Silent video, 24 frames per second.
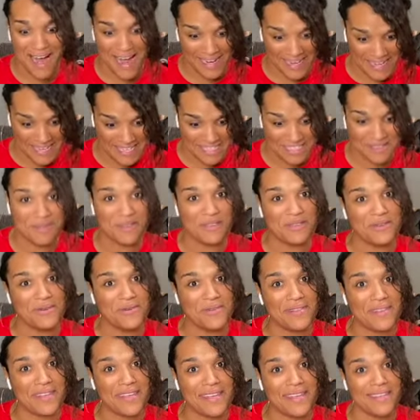need to be
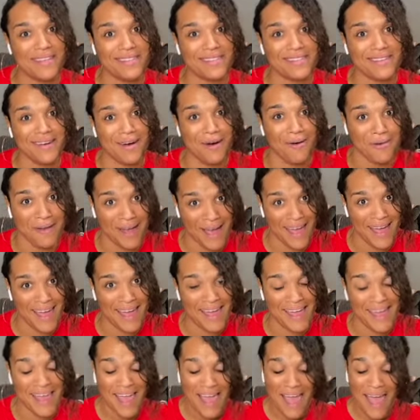doing this,
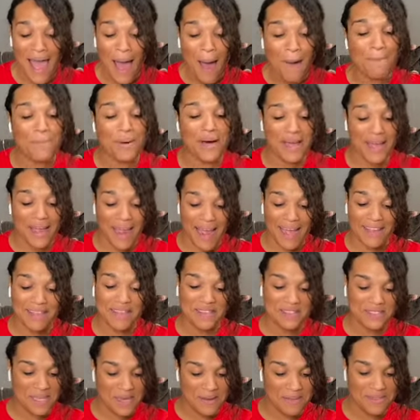okay? But at the
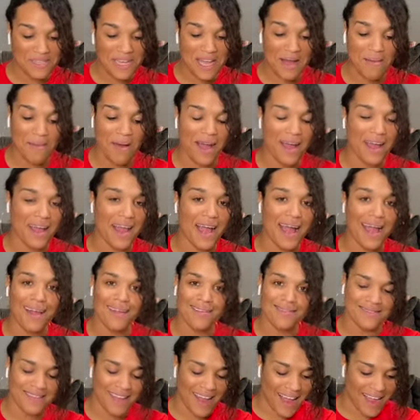same time,
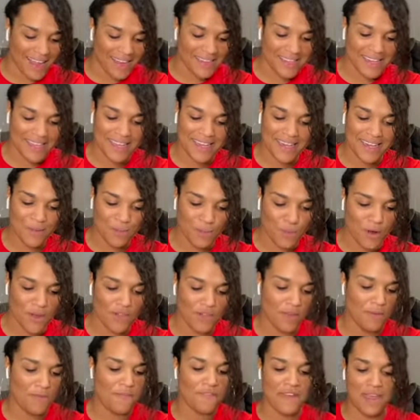I get where
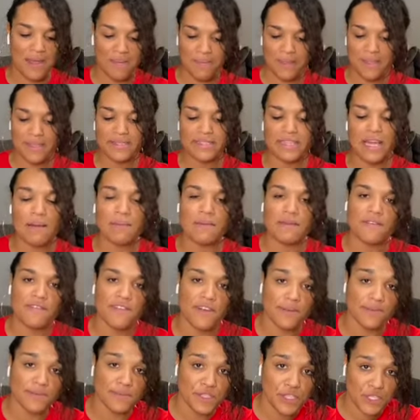the family is coming
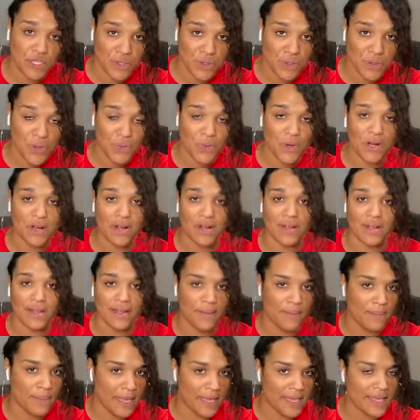from too, where
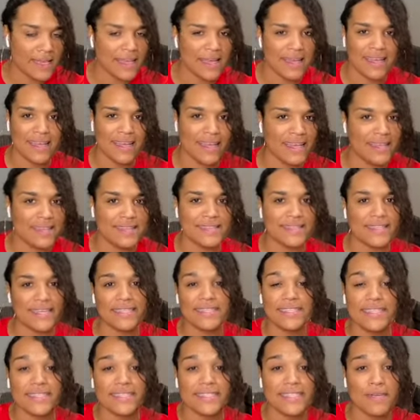it
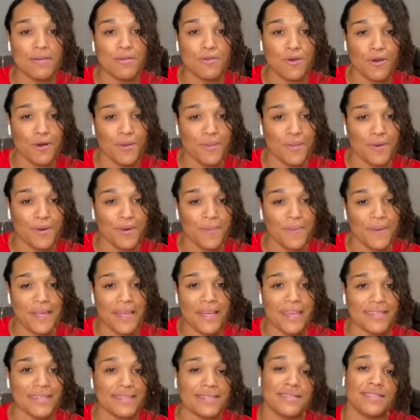doesn't seem normal
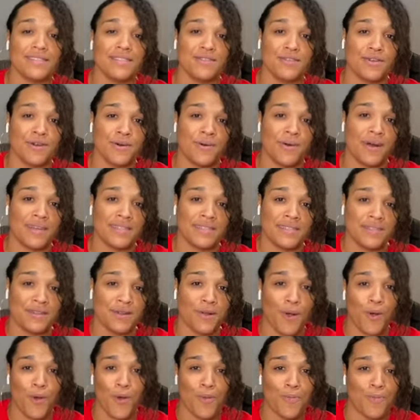because, you know, as in a
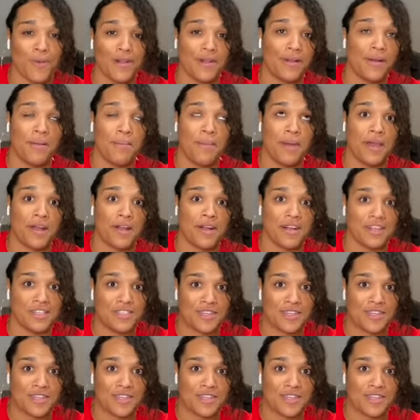corporate America